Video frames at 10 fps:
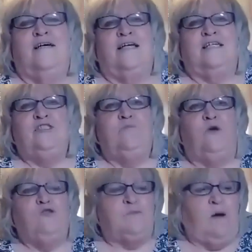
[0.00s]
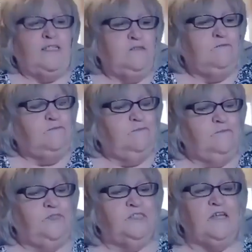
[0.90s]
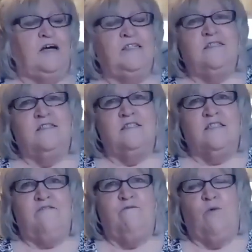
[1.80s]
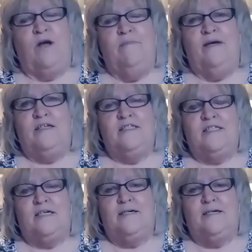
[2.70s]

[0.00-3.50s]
I do most of my designs and stuff when I'm at